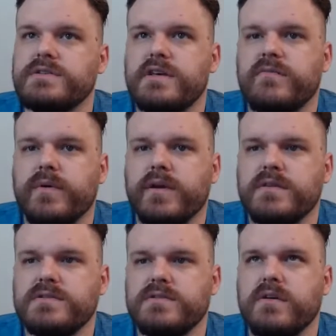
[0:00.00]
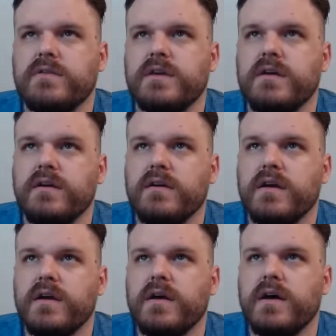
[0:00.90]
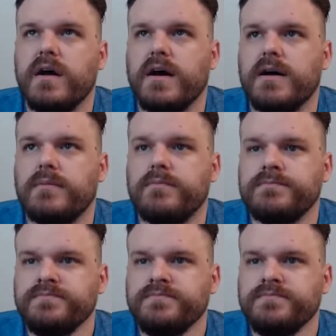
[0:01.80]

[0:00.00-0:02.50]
they've been to start the year. Um,